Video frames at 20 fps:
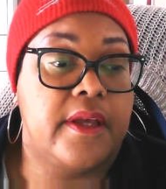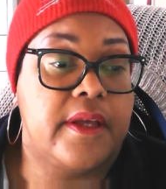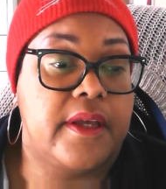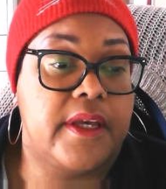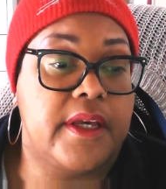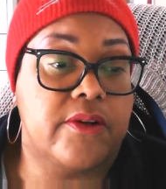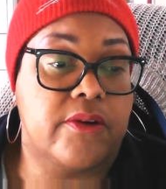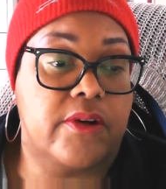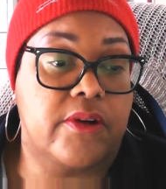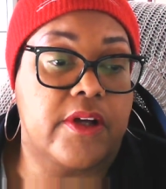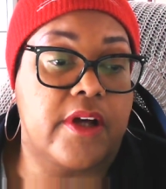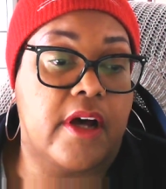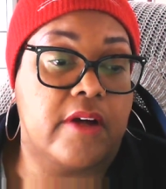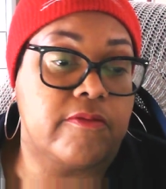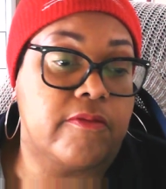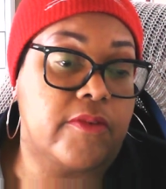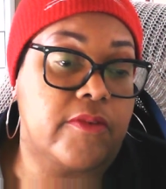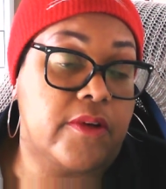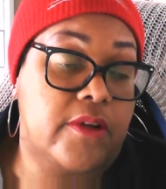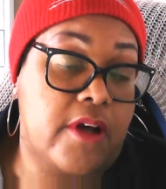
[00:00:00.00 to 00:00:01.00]

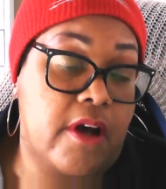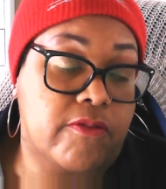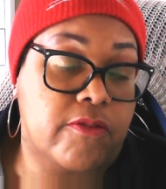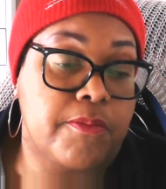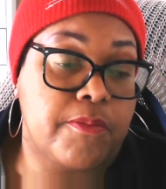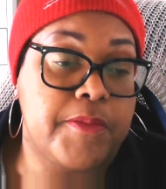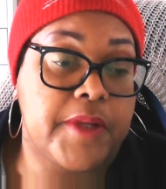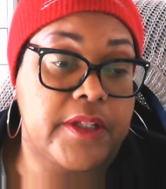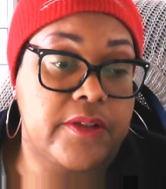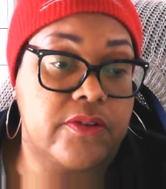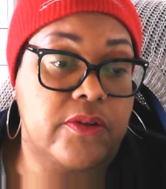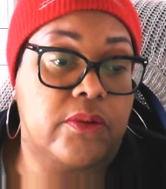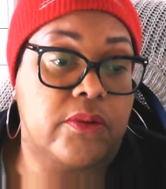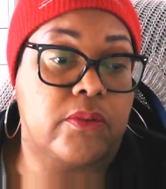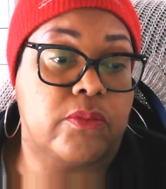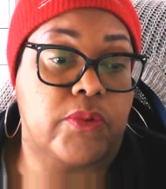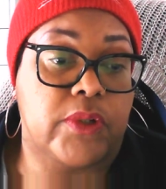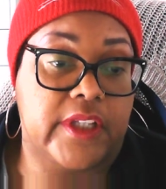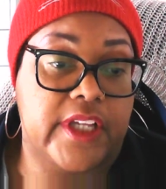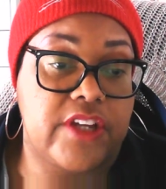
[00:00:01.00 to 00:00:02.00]

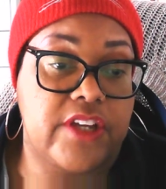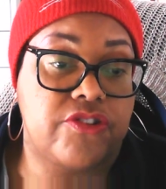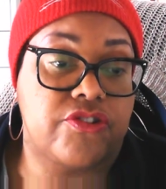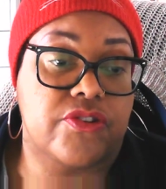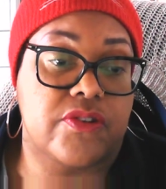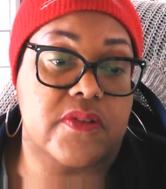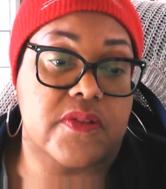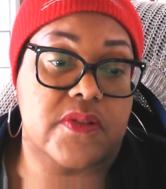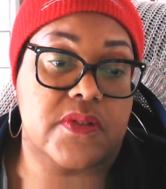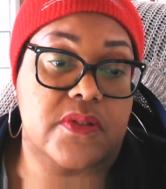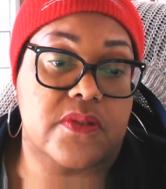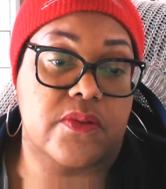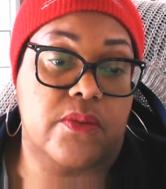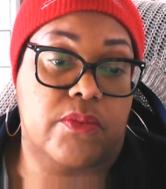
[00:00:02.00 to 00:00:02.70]
intergovernmental relations, the